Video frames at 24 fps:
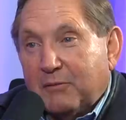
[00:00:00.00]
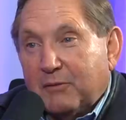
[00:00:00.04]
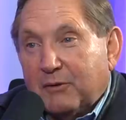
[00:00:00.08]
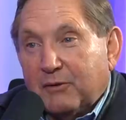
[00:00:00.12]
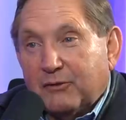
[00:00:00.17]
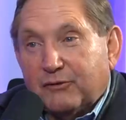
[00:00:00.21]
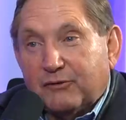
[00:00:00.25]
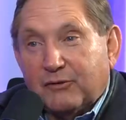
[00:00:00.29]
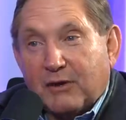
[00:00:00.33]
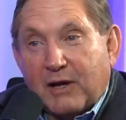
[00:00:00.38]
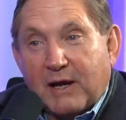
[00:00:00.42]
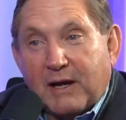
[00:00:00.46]

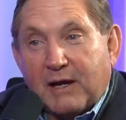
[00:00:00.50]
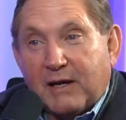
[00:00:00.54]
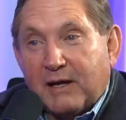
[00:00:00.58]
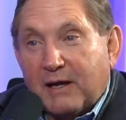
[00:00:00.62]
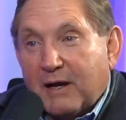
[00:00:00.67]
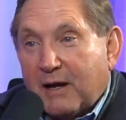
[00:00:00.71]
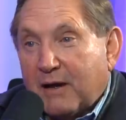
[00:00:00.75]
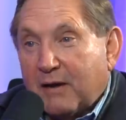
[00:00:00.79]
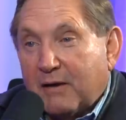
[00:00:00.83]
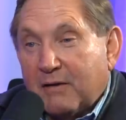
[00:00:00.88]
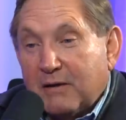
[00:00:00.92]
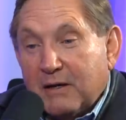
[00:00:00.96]
was
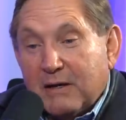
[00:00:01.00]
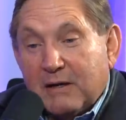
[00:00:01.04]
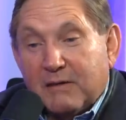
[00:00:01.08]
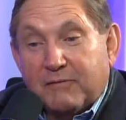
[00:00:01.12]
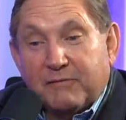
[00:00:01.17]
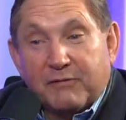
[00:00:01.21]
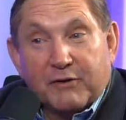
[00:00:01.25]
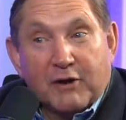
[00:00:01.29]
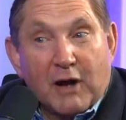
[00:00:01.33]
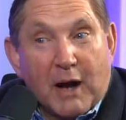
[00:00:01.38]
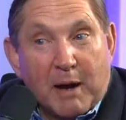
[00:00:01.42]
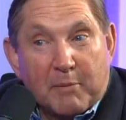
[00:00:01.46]
a
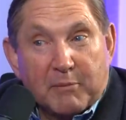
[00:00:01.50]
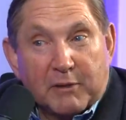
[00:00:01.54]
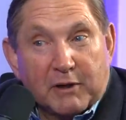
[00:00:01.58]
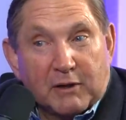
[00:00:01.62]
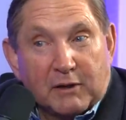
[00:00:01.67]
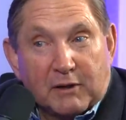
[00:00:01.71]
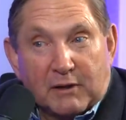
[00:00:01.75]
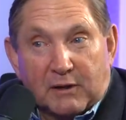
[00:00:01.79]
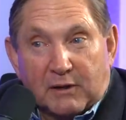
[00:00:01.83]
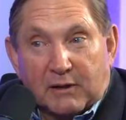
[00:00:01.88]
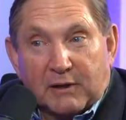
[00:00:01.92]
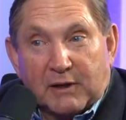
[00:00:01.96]

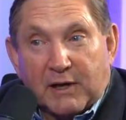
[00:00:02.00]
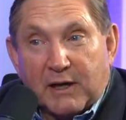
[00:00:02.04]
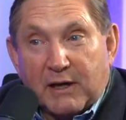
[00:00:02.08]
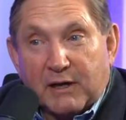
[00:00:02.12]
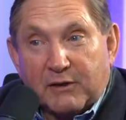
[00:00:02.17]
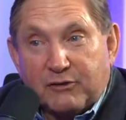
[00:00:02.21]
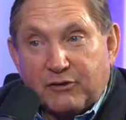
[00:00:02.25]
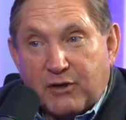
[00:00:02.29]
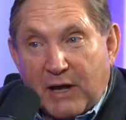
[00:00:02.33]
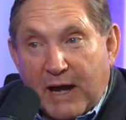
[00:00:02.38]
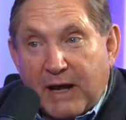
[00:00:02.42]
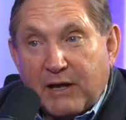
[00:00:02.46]
phenomenal
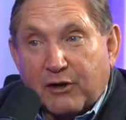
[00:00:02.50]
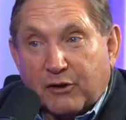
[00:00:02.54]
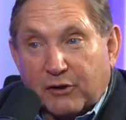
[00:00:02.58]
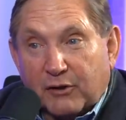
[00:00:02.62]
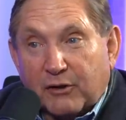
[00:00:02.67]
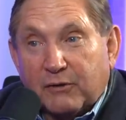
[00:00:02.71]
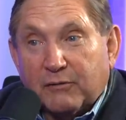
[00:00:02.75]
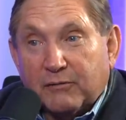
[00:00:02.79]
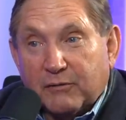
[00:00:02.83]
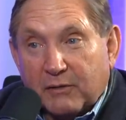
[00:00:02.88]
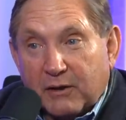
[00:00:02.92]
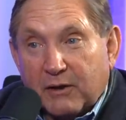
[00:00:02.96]

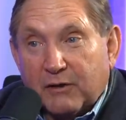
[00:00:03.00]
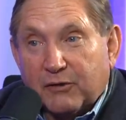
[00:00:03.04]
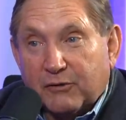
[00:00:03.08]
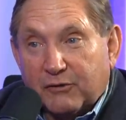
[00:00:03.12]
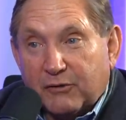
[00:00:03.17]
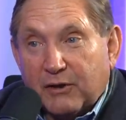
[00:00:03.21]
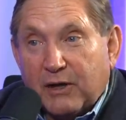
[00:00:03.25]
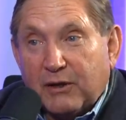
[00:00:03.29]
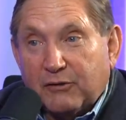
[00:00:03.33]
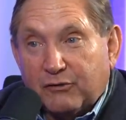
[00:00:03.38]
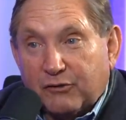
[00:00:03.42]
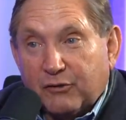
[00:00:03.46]
tanker,
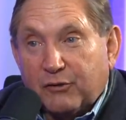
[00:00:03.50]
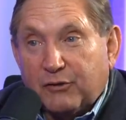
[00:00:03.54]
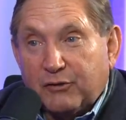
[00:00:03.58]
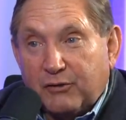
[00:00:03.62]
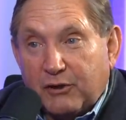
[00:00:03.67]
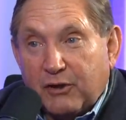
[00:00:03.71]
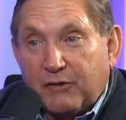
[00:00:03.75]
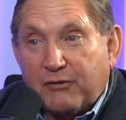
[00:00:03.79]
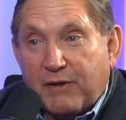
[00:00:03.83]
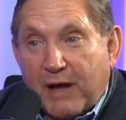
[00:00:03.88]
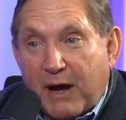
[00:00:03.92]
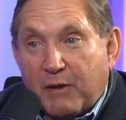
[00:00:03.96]
so it
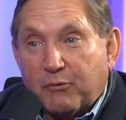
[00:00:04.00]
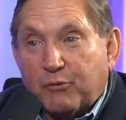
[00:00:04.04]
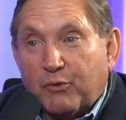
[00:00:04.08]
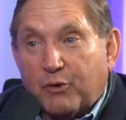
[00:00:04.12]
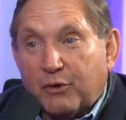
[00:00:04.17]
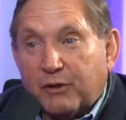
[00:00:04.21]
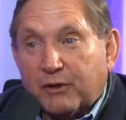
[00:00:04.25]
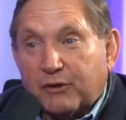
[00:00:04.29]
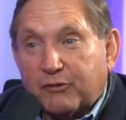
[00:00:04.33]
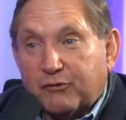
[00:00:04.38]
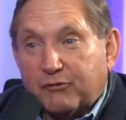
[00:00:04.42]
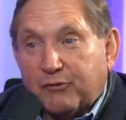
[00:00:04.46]
did that
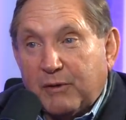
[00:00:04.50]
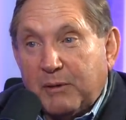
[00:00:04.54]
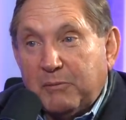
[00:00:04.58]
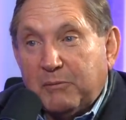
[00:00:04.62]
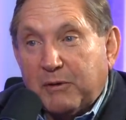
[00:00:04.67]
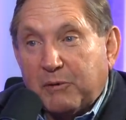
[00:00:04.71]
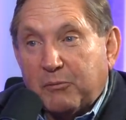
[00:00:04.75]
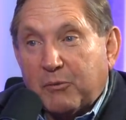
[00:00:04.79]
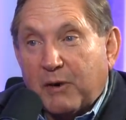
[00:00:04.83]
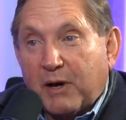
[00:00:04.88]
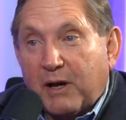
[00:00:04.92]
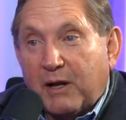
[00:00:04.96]
role
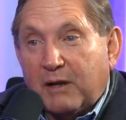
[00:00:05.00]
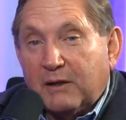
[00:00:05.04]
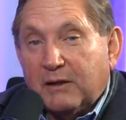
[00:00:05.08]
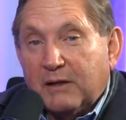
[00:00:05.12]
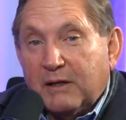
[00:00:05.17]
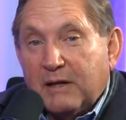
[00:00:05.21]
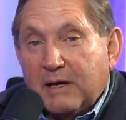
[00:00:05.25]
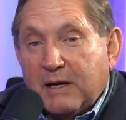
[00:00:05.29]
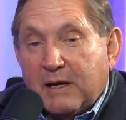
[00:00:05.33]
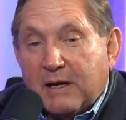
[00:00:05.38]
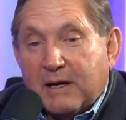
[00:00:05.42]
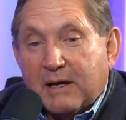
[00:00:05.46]
extremely well.
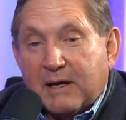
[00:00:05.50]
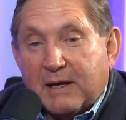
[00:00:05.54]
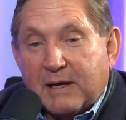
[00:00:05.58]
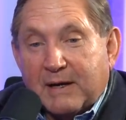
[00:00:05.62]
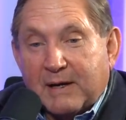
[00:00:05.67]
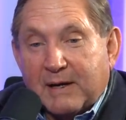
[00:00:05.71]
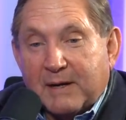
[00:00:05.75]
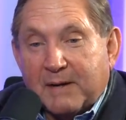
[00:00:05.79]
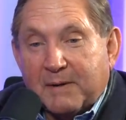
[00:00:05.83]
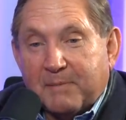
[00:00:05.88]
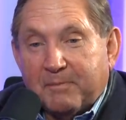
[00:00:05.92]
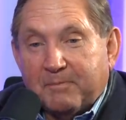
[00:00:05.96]

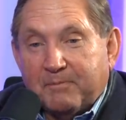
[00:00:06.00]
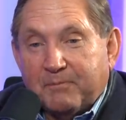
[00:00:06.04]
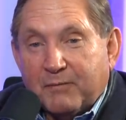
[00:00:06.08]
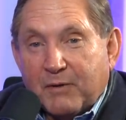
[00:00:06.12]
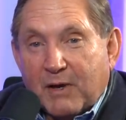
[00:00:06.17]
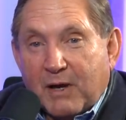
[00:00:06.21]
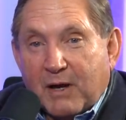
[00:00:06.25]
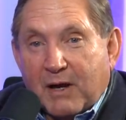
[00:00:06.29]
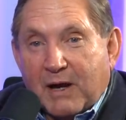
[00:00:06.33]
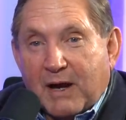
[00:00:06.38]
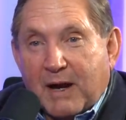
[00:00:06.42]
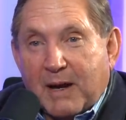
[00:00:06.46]

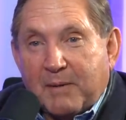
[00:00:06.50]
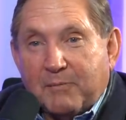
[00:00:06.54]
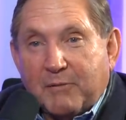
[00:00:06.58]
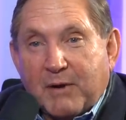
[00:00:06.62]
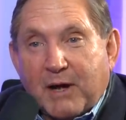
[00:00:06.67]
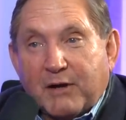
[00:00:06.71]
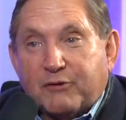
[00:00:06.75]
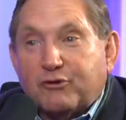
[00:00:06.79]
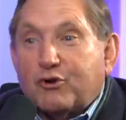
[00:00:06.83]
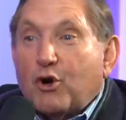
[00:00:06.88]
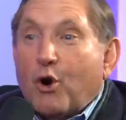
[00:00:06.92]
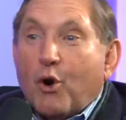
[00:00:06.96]
I'm
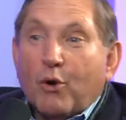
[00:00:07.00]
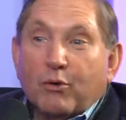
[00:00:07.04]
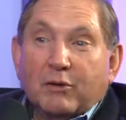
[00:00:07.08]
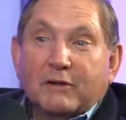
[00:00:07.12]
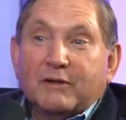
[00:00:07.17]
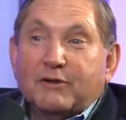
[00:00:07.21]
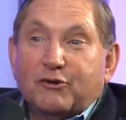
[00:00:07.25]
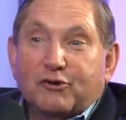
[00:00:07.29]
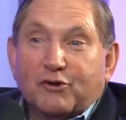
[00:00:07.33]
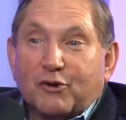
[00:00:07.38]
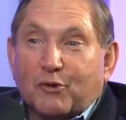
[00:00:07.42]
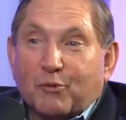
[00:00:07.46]
not
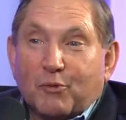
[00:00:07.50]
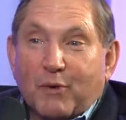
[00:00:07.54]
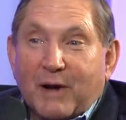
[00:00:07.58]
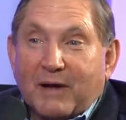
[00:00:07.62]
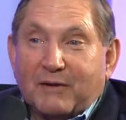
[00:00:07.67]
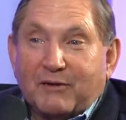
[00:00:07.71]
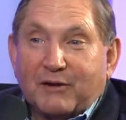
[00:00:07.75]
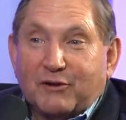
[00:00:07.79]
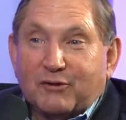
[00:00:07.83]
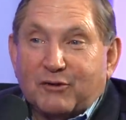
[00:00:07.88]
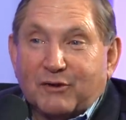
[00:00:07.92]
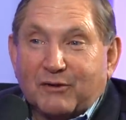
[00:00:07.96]
totally sure why
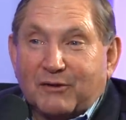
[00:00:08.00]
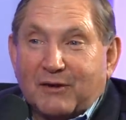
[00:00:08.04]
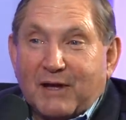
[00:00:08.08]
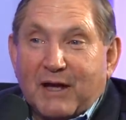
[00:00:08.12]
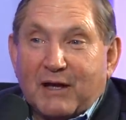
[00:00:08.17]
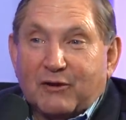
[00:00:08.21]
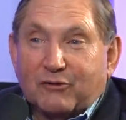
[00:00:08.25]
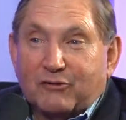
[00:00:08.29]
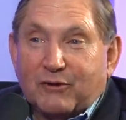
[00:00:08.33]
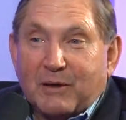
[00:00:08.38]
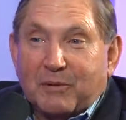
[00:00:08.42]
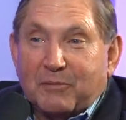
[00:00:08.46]
they took
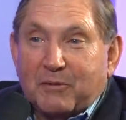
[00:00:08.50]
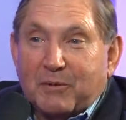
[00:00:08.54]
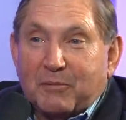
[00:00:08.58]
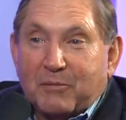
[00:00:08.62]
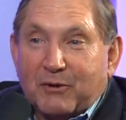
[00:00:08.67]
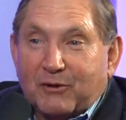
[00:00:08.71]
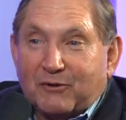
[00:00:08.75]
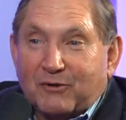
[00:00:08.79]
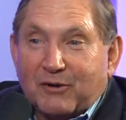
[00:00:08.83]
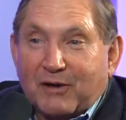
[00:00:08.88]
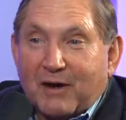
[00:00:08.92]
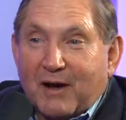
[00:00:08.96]
the ASW
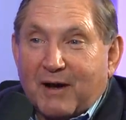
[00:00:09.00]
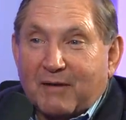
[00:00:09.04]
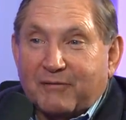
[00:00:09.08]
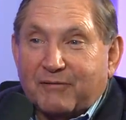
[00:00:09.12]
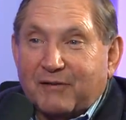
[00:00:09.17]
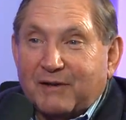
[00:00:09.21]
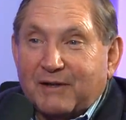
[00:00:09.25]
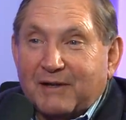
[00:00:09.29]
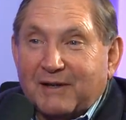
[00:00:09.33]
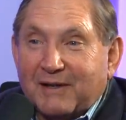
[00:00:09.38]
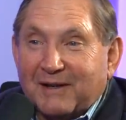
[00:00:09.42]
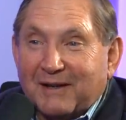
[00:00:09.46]
mission off
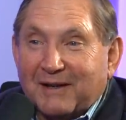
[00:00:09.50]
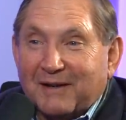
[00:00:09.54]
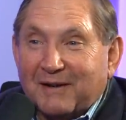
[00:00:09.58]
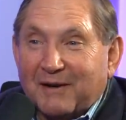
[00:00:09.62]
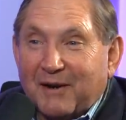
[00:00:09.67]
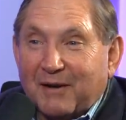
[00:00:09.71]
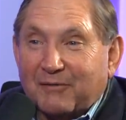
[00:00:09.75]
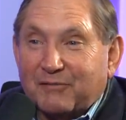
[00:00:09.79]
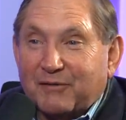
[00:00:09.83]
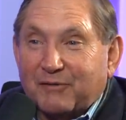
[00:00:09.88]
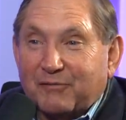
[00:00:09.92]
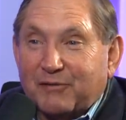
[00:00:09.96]
the
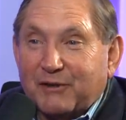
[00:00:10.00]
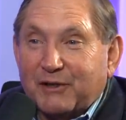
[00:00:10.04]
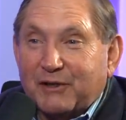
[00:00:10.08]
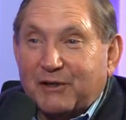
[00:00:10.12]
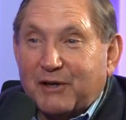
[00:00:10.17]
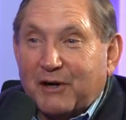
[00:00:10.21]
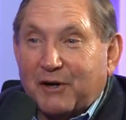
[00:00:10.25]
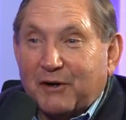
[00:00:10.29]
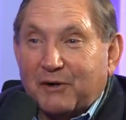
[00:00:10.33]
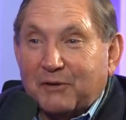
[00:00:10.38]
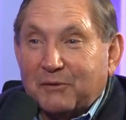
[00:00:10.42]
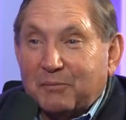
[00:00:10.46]
fleet
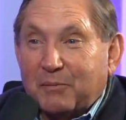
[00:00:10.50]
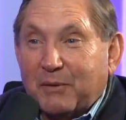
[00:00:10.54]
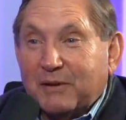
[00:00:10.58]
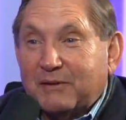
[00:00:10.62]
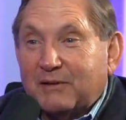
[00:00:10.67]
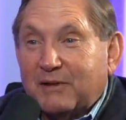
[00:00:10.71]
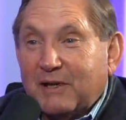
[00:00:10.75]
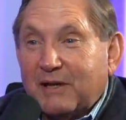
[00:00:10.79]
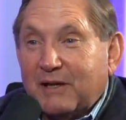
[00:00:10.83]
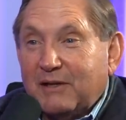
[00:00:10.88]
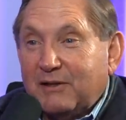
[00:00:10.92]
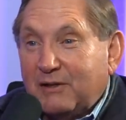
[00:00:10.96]
carriers,
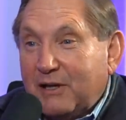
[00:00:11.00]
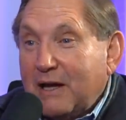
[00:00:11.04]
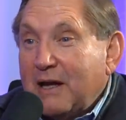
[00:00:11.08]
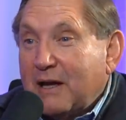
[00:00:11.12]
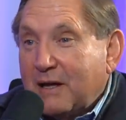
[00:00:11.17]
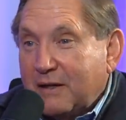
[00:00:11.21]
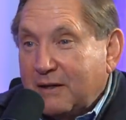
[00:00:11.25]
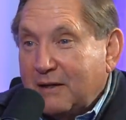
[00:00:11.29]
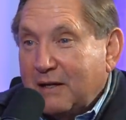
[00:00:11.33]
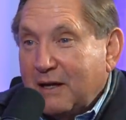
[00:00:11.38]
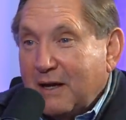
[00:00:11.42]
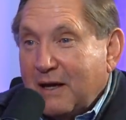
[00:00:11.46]
but they
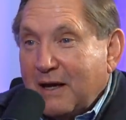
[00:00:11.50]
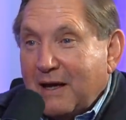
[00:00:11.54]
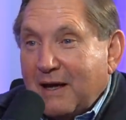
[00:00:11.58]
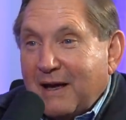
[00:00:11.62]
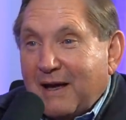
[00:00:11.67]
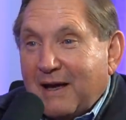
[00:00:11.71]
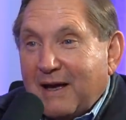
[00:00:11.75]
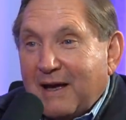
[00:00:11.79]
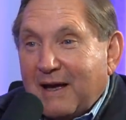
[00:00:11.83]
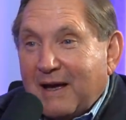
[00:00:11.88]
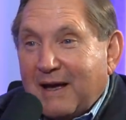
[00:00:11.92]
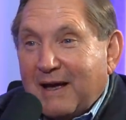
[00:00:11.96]
did,
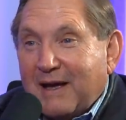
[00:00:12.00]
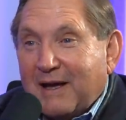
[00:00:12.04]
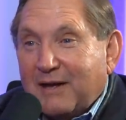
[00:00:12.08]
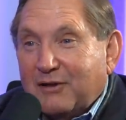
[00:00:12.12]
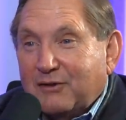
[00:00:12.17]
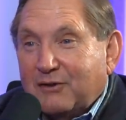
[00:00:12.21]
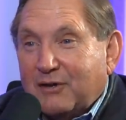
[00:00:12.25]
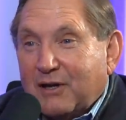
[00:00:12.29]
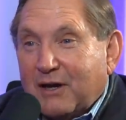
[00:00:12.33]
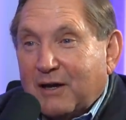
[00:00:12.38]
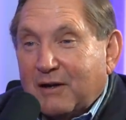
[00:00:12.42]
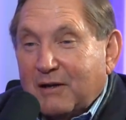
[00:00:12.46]

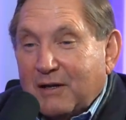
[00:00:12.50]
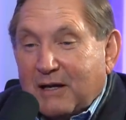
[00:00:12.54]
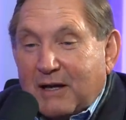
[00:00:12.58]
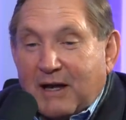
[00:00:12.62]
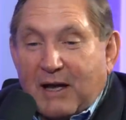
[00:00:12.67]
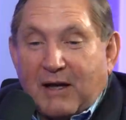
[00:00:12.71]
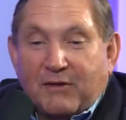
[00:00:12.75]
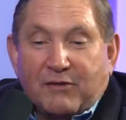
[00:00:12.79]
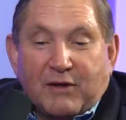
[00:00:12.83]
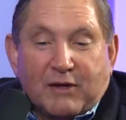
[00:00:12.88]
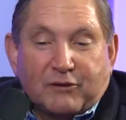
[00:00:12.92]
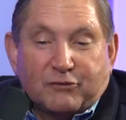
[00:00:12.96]
and
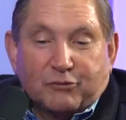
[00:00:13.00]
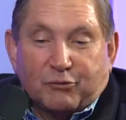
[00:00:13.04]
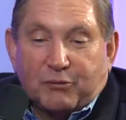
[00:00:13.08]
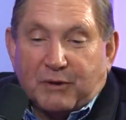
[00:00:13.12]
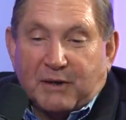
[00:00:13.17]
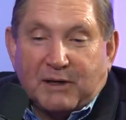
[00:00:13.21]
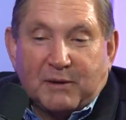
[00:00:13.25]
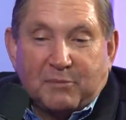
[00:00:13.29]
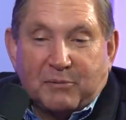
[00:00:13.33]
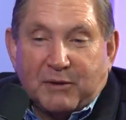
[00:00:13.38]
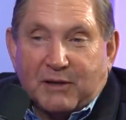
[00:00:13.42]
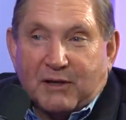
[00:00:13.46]
that's
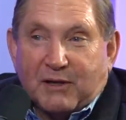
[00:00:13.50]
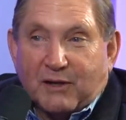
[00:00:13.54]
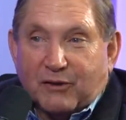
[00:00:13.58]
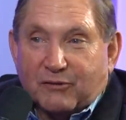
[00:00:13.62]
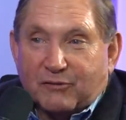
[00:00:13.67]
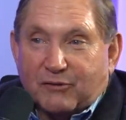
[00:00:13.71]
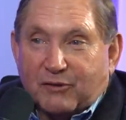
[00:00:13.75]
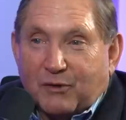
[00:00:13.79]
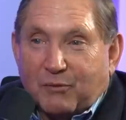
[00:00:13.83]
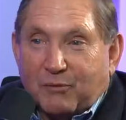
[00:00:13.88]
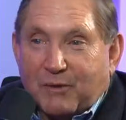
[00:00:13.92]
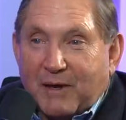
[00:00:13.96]
really
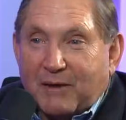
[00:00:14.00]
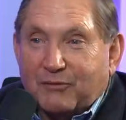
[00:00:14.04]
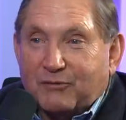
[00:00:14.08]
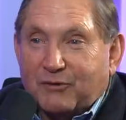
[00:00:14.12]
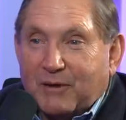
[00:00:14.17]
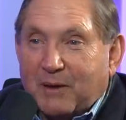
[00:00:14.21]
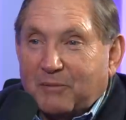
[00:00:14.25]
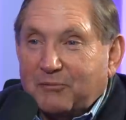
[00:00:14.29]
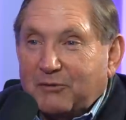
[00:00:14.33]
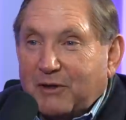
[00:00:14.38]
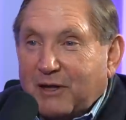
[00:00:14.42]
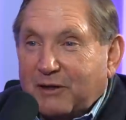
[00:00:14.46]
because you know we have
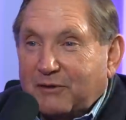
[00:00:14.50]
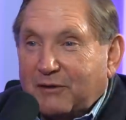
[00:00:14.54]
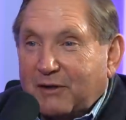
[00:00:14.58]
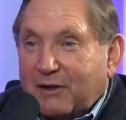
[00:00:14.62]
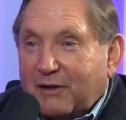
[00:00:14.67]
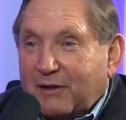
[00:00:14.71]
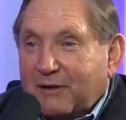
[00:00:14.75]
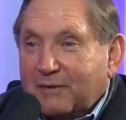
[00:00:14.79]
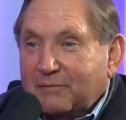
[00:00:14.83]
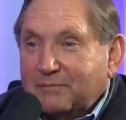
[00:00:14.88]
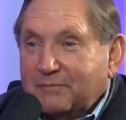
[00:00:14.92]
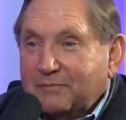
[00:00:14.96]
subs out
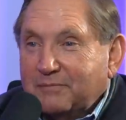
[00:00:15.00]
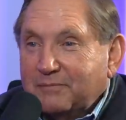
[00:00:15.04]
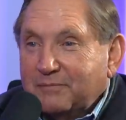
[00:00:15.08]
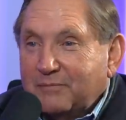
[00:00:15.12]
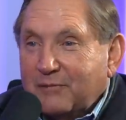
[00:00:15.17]
there and